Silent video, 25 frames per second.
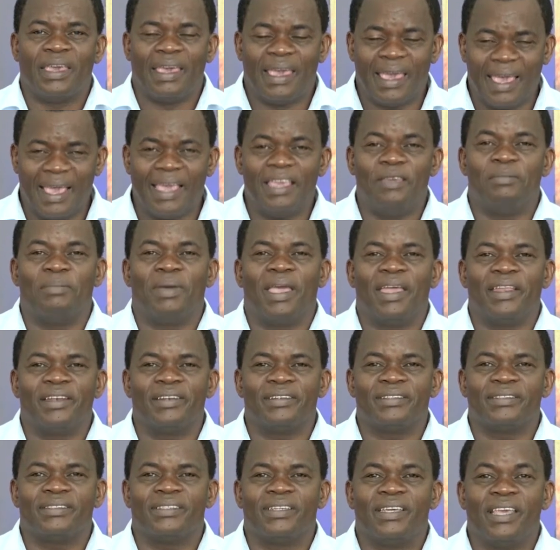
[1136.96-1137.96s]

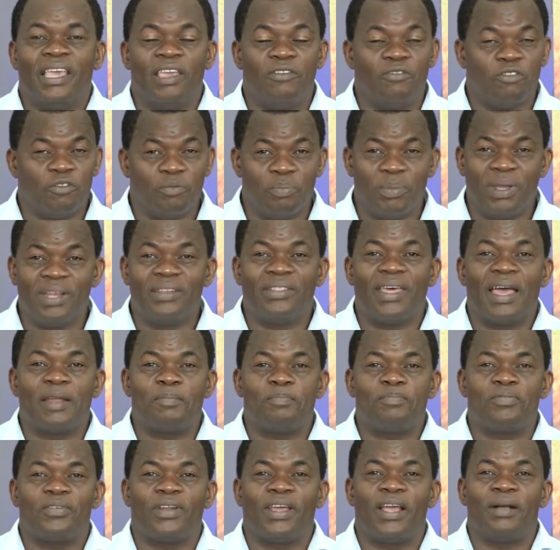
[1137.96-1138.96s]
Amen. If you've made
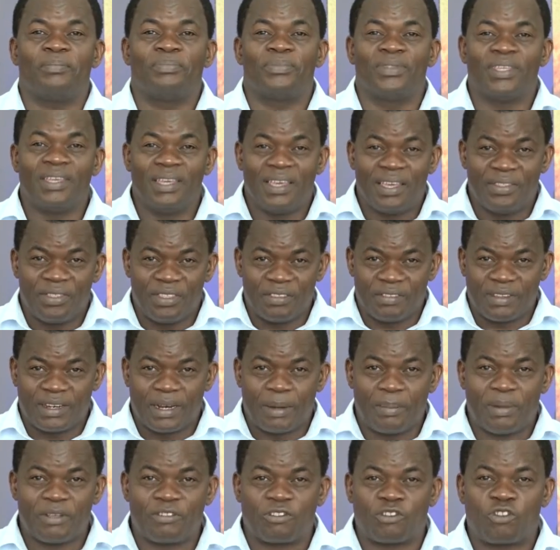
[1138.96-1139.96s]
that prayer, there's a
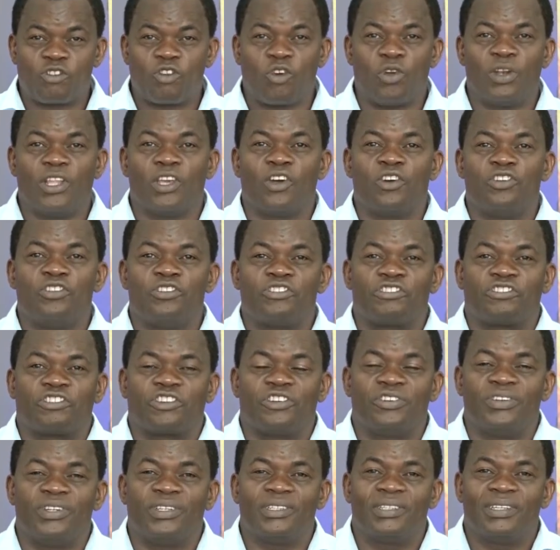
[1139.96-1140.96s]
number scrolling on your
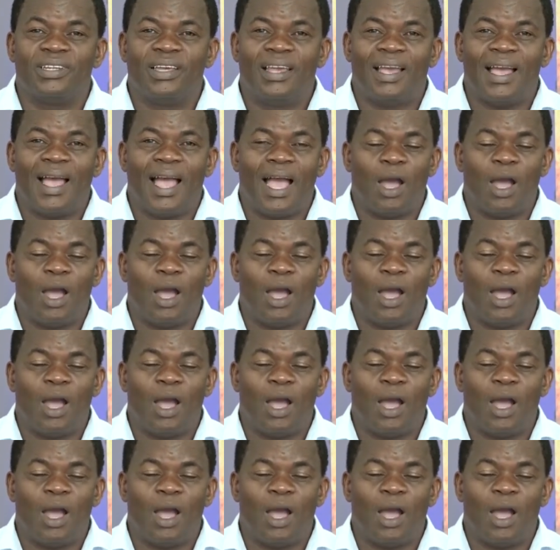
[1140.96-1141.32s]
screen.